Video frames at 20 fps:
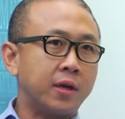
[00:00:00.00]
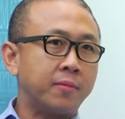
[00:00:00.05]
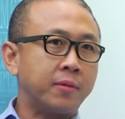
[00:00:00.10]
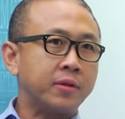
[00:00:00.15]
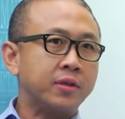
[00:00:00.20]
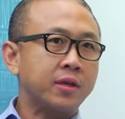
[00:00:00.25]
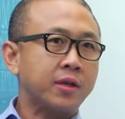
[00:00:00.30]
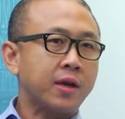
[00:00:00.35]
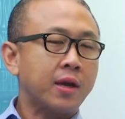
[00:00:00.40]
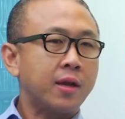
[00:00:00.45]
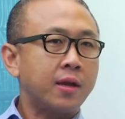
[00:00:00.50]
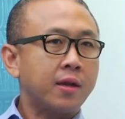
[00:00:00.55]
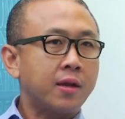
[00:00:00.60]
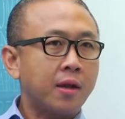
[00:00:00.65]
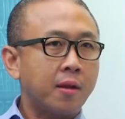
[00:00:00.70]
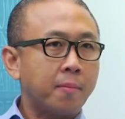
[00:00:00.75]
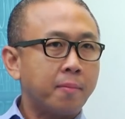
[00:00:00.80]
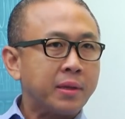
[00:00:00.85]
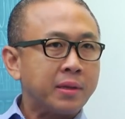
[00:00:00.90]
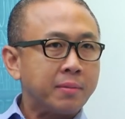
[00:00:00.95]
there's a kind
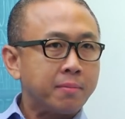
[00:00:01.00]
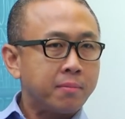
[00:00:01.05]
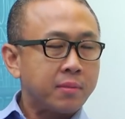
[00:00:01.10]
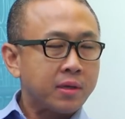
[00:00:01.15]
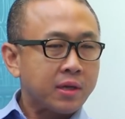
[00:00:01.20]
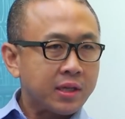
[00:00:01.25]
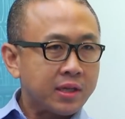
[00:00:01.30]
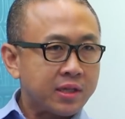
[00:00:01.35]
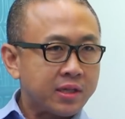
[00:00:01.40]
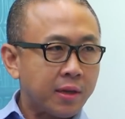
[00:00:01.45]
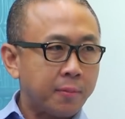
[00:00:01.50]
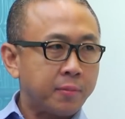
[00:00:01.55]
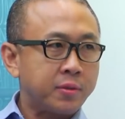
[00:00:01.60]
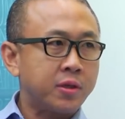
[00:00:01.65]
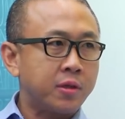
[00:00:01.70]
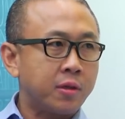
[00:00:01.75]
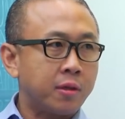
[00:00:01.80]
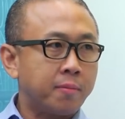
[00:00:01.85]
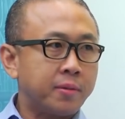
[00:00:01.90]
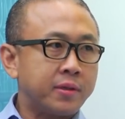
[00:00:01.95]
of
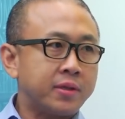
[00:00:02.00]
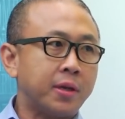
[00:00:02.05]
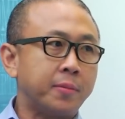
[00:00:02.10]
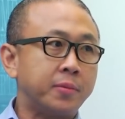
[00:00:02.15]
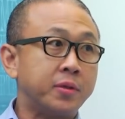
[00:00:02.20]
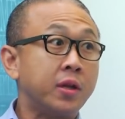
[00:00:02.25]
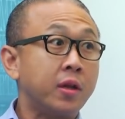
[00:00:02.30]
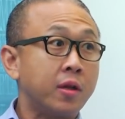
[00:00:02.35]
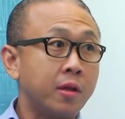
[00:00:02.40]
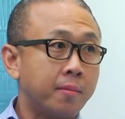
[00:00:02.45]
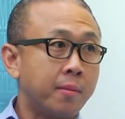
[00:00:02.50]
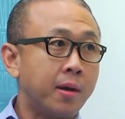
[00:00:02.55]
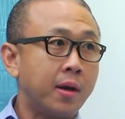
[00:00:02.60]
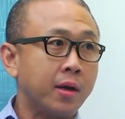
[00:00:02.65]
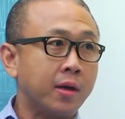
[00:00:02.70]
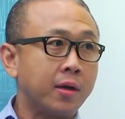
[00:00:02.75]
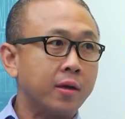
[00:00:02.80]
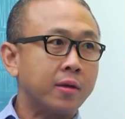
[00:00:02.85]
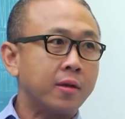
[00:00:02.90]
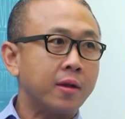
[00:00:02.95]
perception in the
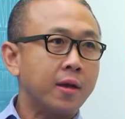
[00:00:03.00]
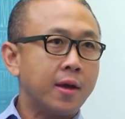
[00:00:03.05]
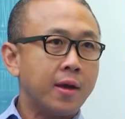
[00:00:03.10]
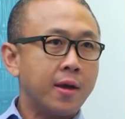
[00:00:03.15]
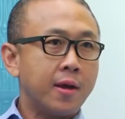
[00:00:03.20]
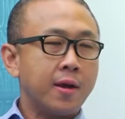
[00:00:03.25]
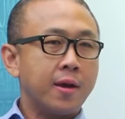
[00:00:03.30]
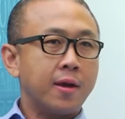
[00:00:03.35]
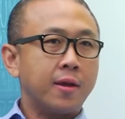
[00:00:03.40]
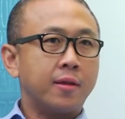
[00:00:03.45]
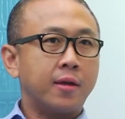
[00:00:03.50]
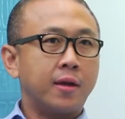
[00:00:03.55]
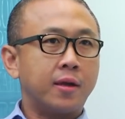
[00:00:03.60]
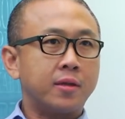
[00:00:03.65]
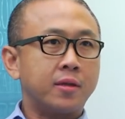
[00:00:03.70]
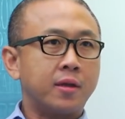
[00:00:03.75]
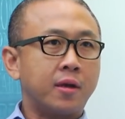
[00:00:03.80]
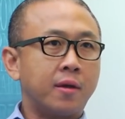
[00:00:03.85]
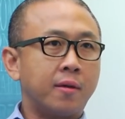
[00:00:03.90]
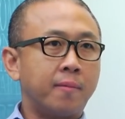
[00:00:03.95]
market
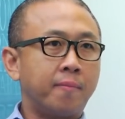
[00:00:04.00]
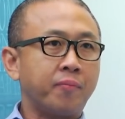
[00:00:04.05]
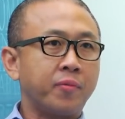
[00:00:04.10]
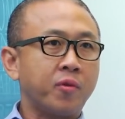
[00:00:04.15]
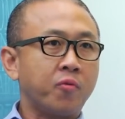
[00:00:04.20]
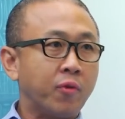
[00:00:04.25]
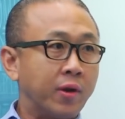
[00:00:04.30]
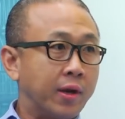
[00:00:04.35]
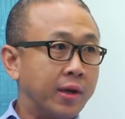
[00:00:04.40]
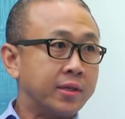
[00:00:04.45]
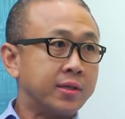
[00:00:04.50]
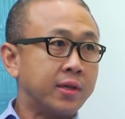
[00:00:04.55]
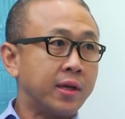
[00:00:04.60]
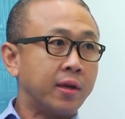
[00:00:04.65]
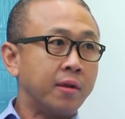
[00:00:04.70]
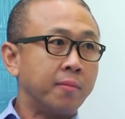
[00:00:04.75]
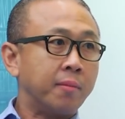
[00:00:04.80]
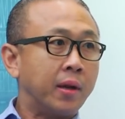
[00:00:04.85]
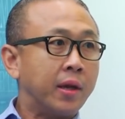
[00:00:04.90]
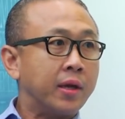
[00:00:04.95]
that the real
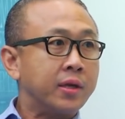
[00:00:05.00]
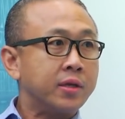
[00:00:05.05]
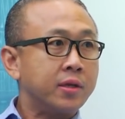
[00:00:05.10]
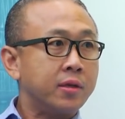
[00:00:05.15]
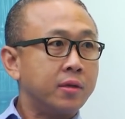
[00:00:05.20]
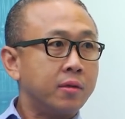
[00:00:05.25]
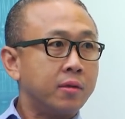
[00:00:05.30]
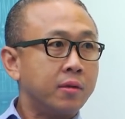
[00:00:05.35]
estate in Malaysia,